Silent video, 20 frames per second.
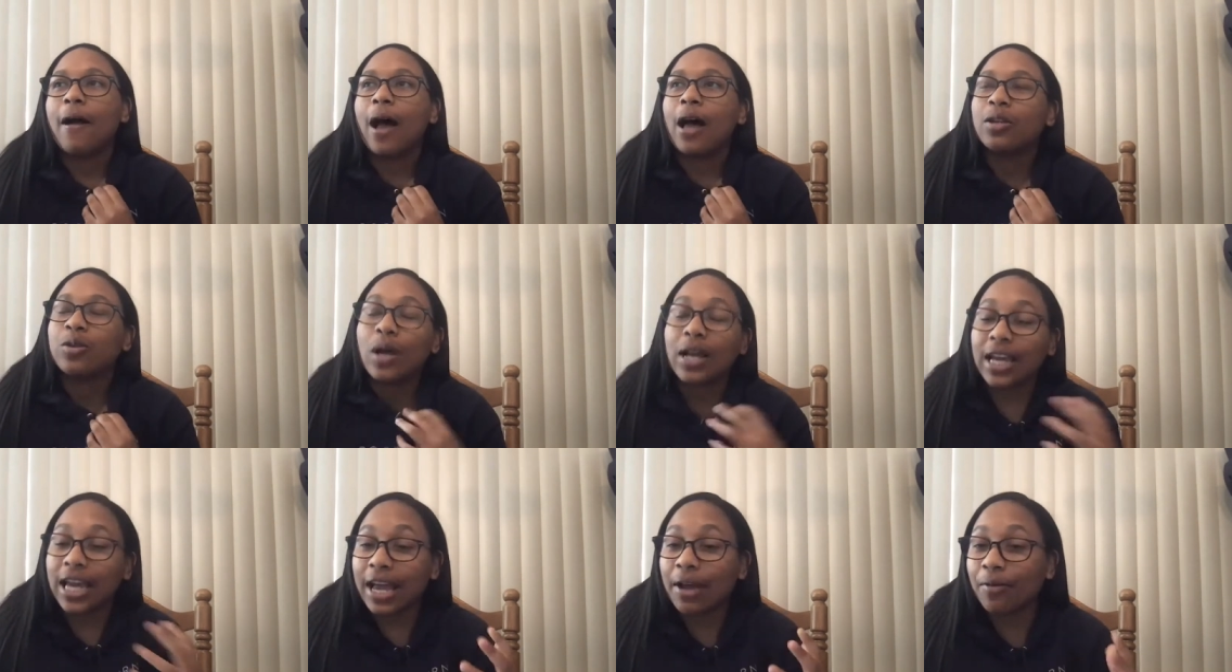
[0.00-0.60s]
So
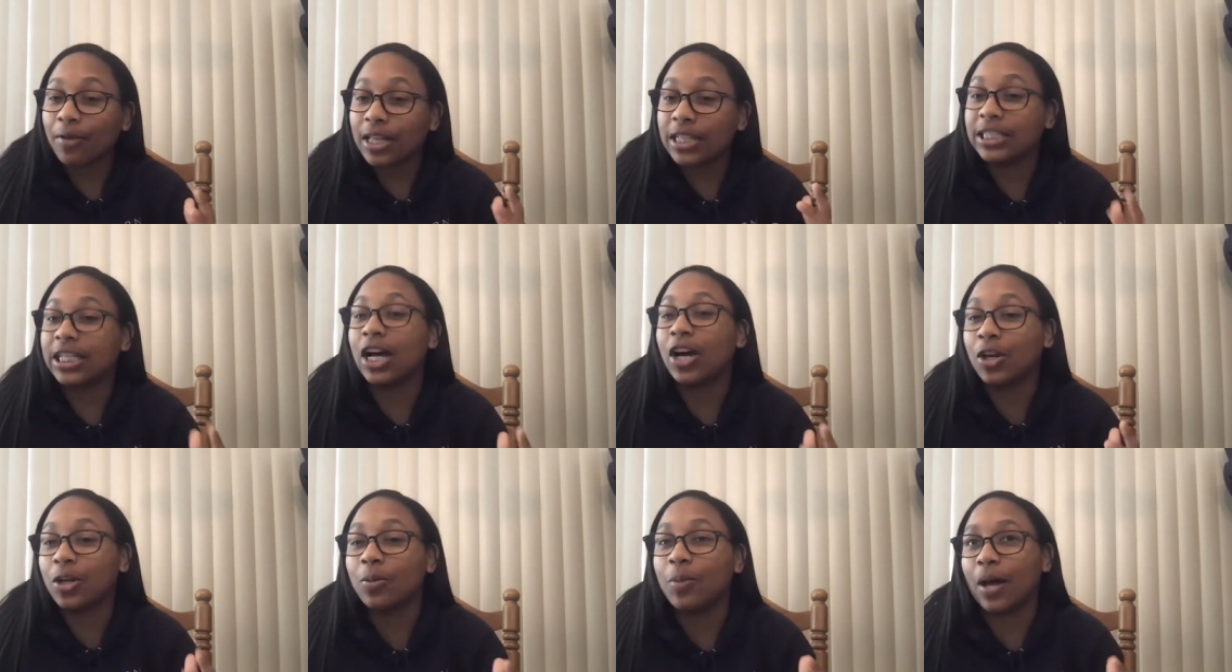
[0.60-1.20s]
I can't really
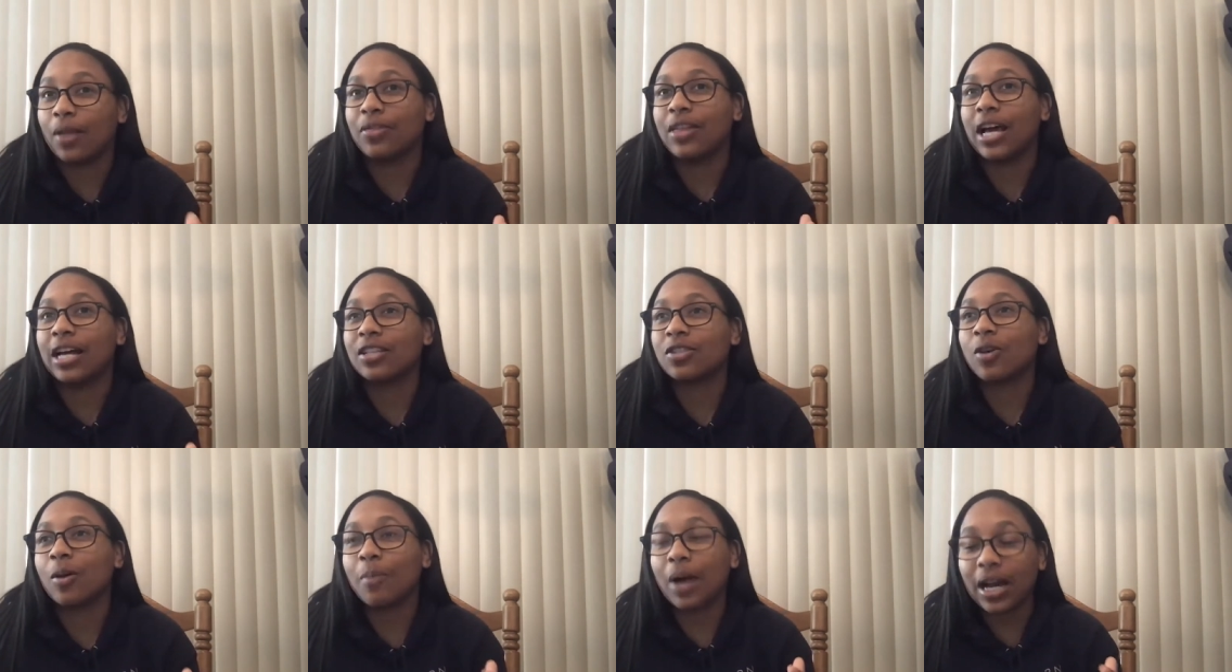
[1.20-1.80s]
tell you about that.
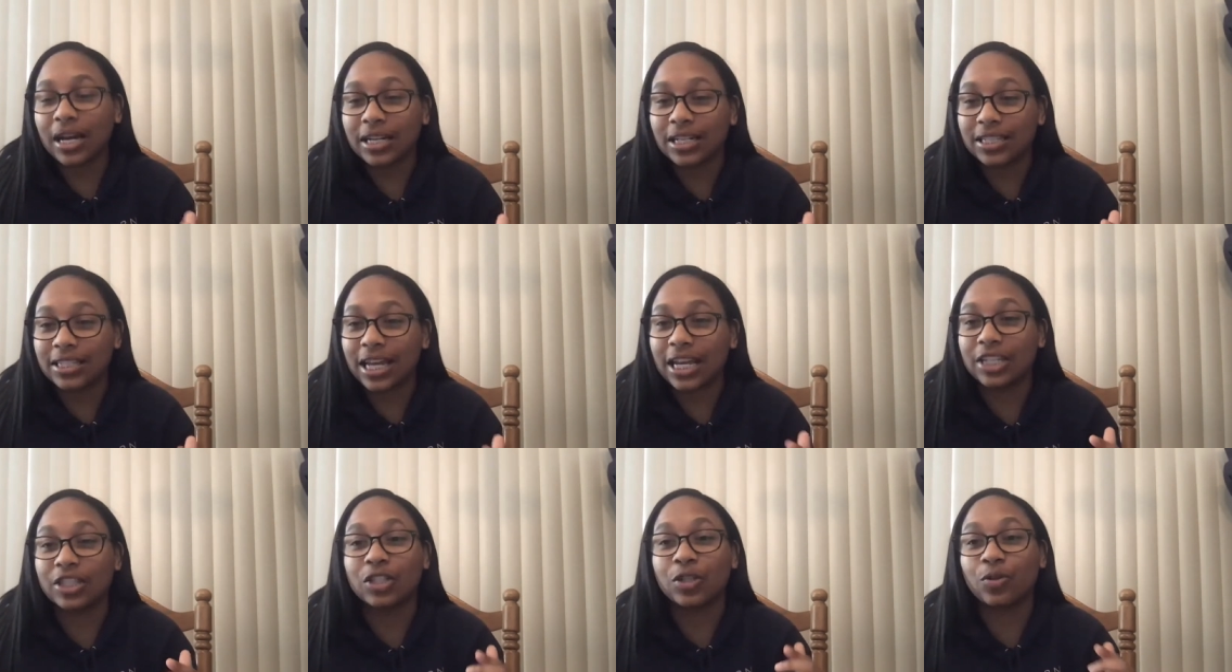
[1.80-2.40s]
So I'm not going to
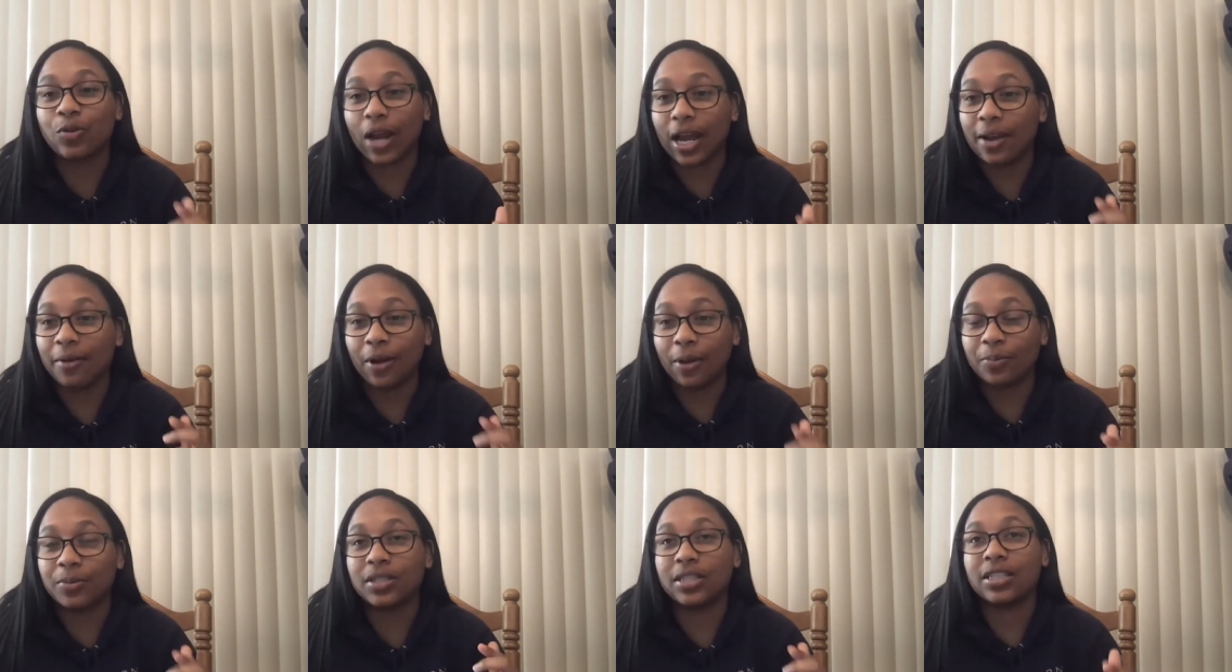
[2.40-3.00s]
say it's great
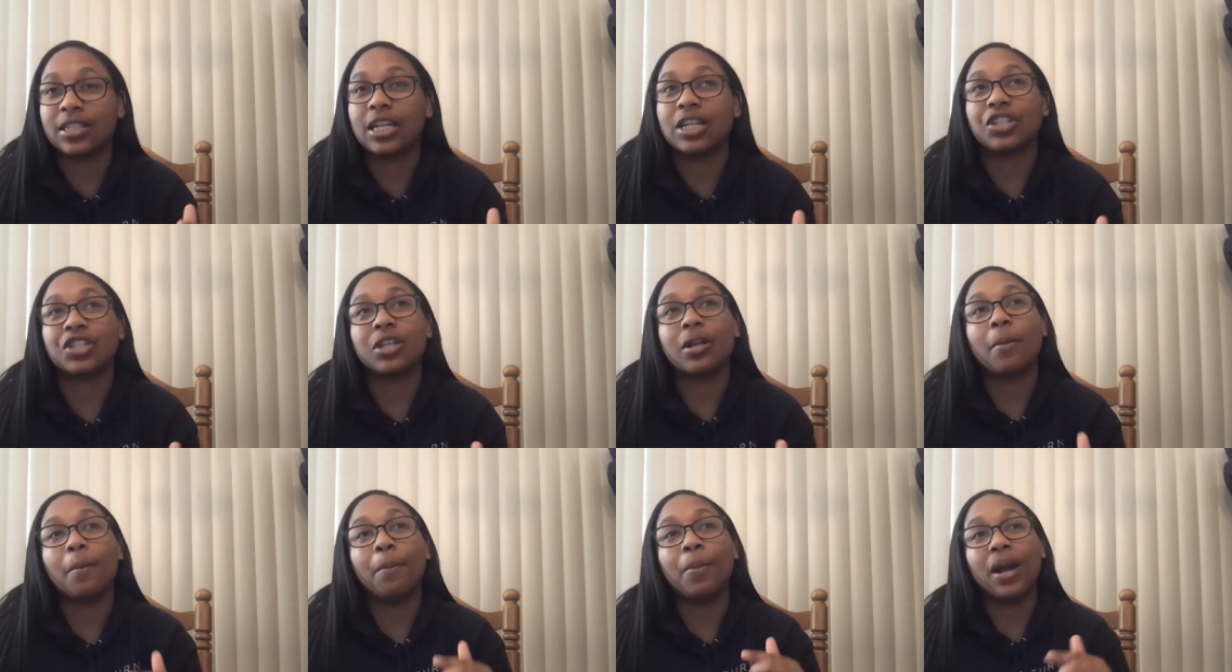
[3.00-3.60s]

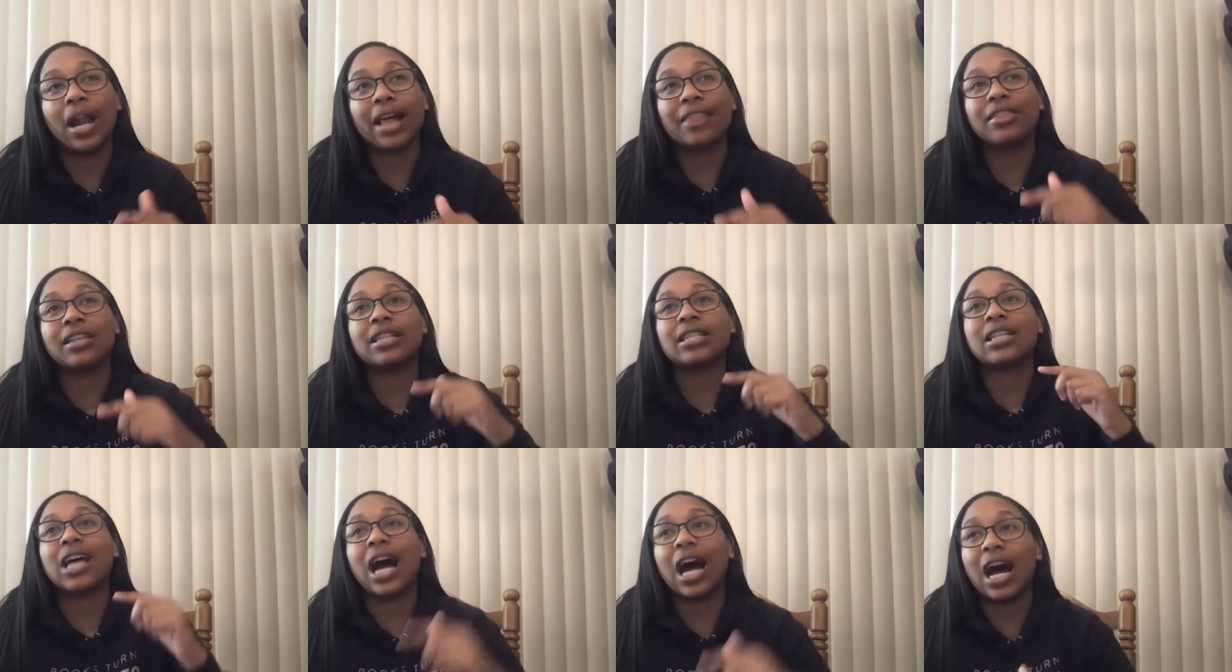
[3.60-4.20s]
representation, but at the
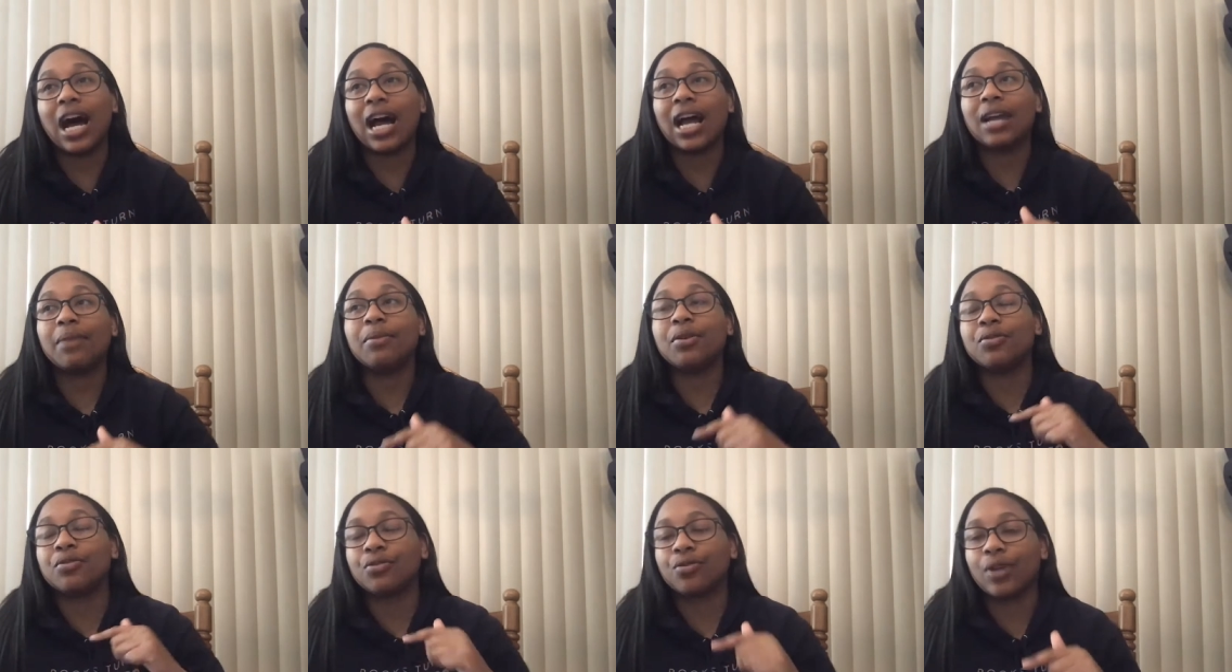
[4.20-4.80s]
time
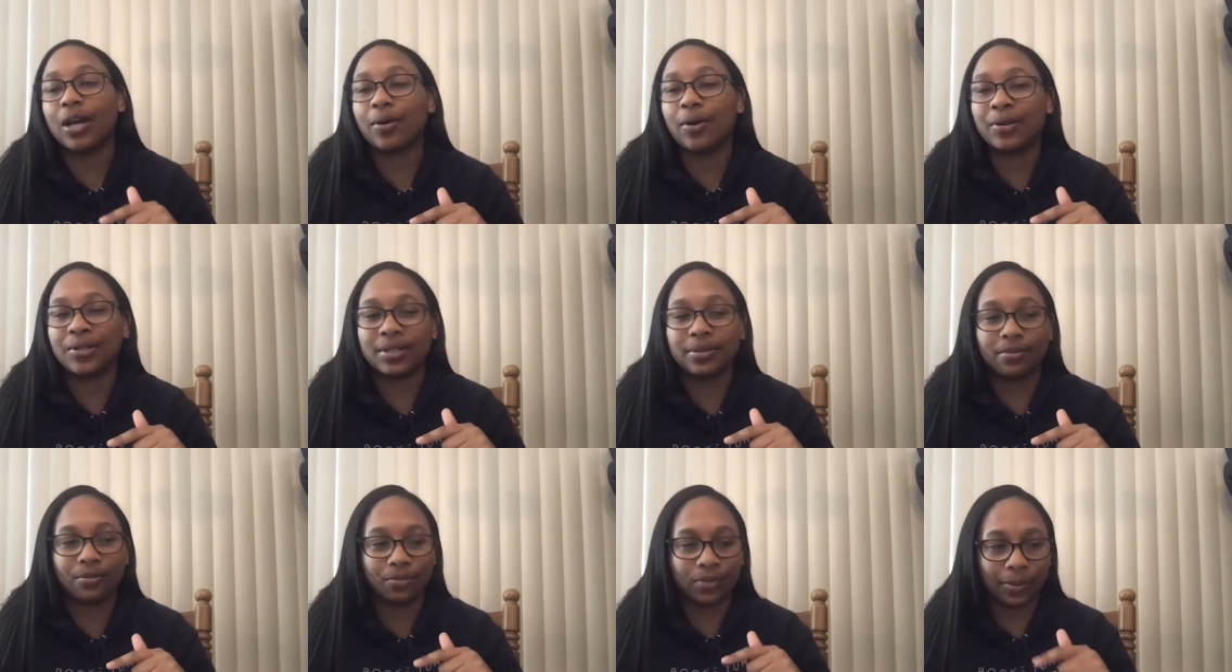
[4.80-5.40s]
it was great
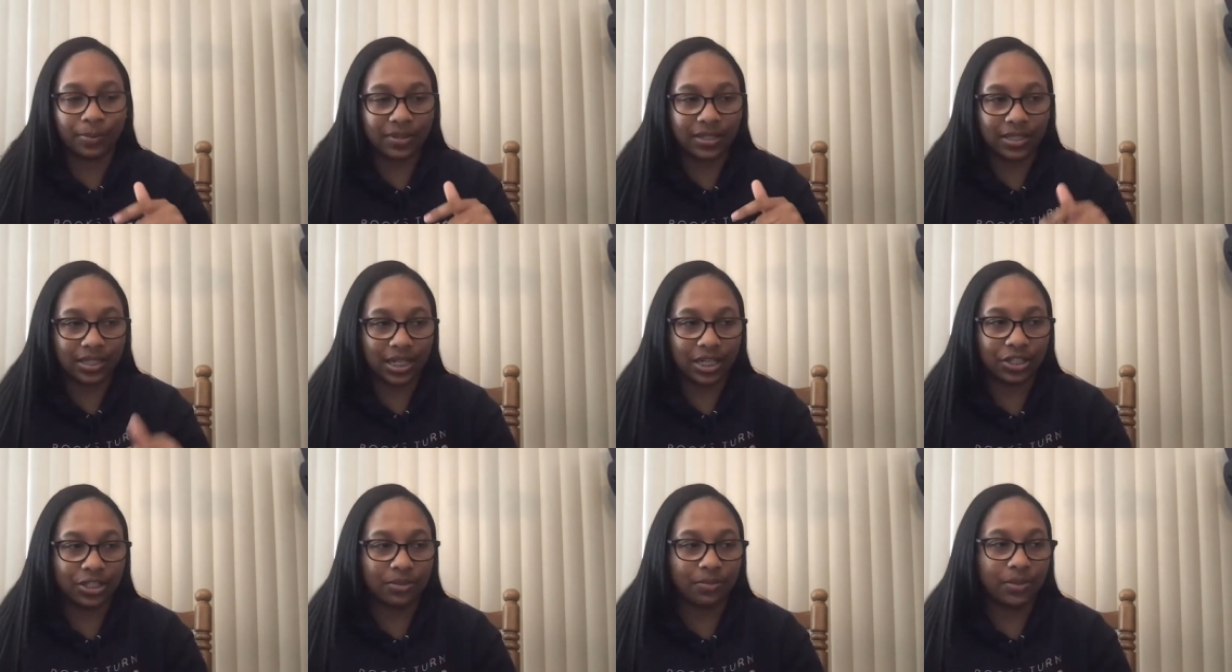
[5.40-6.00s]

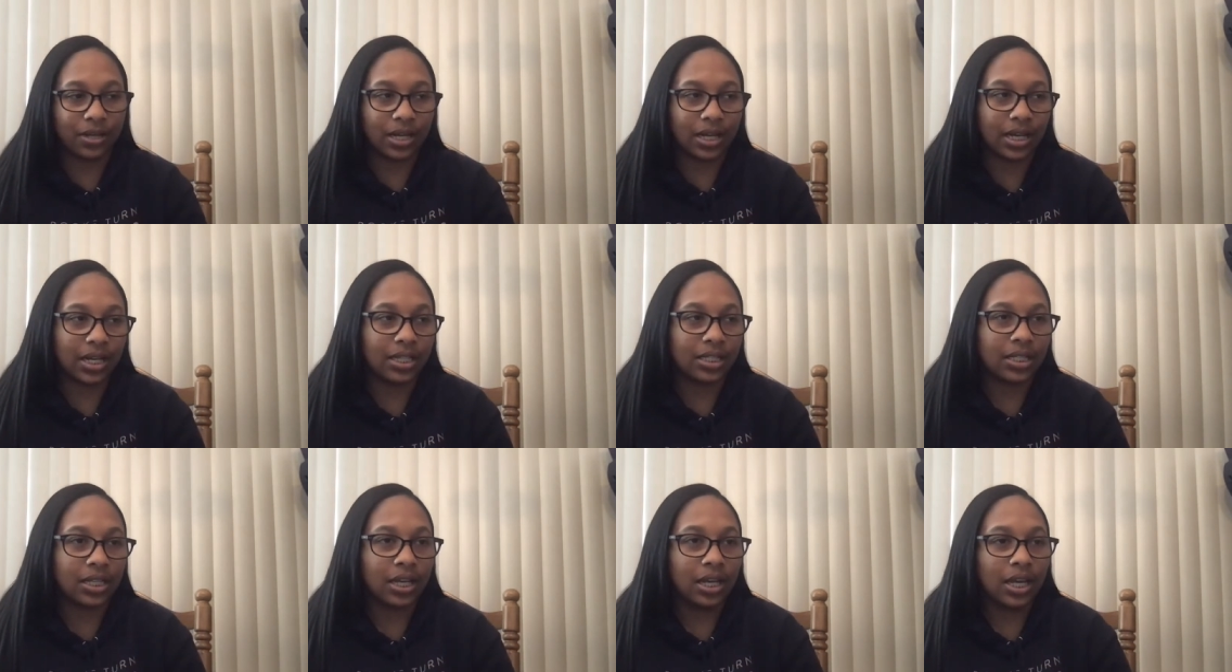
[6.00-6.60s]
representation
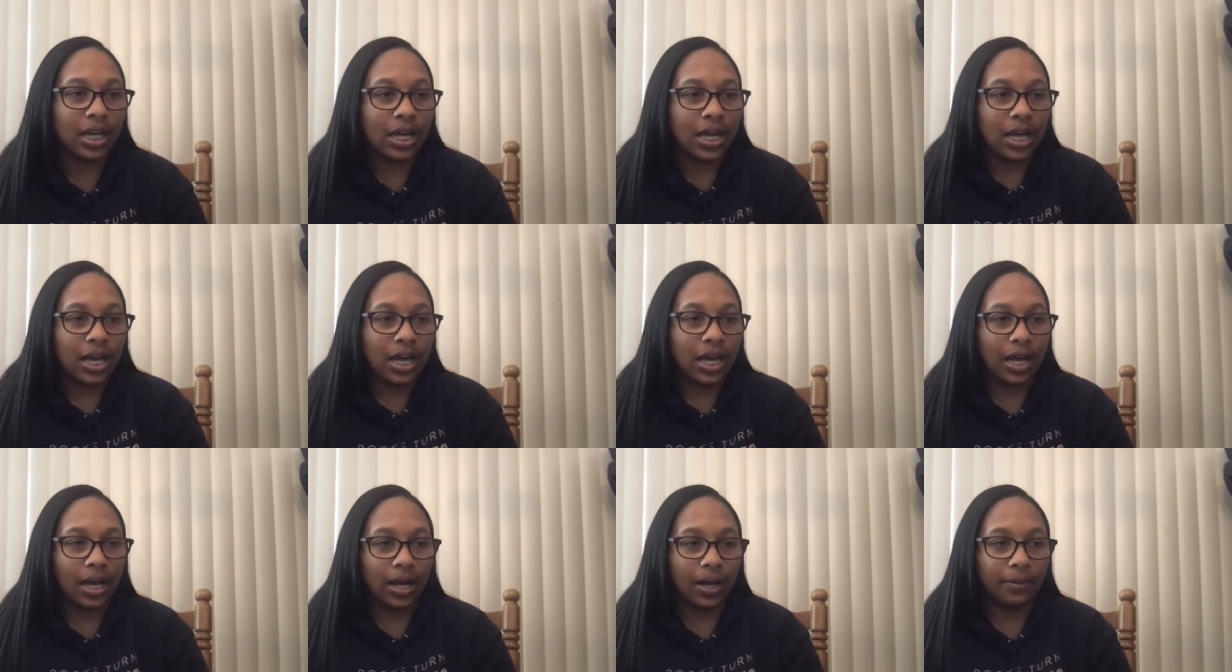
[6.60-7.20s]
because
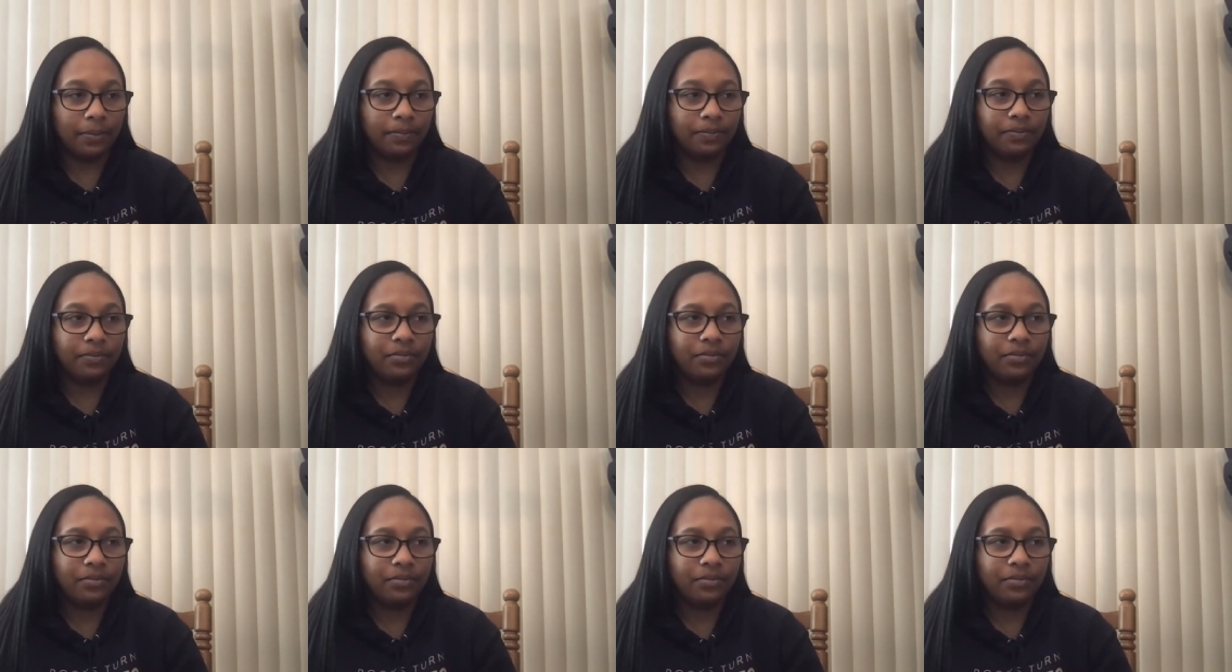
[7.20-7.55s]
um,